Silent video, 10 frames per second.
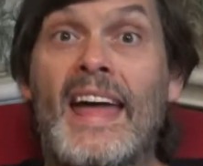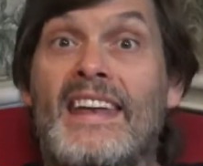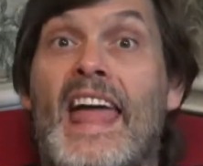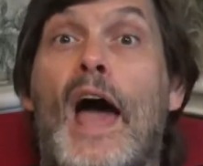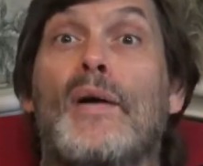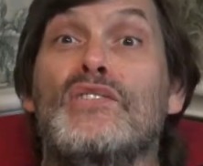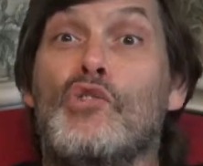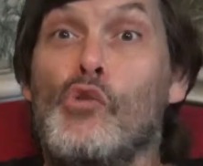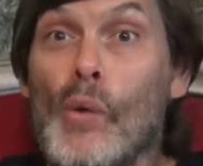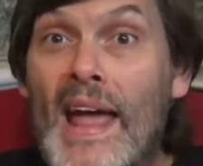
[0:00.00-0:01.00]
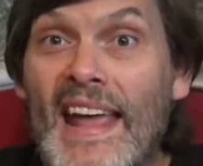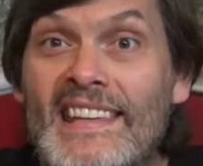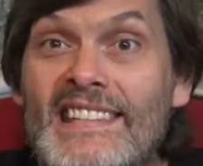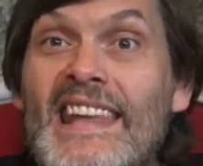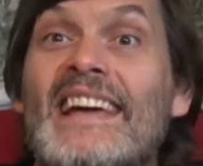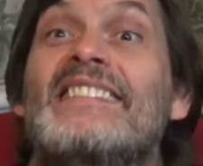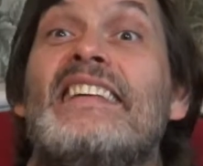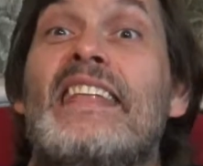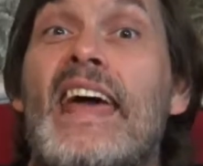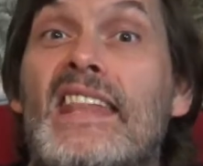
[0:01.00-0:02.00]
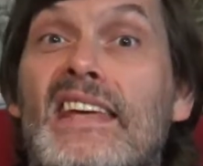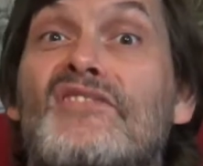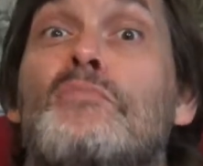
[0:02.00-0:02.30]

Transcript: Now, as crazy as the natives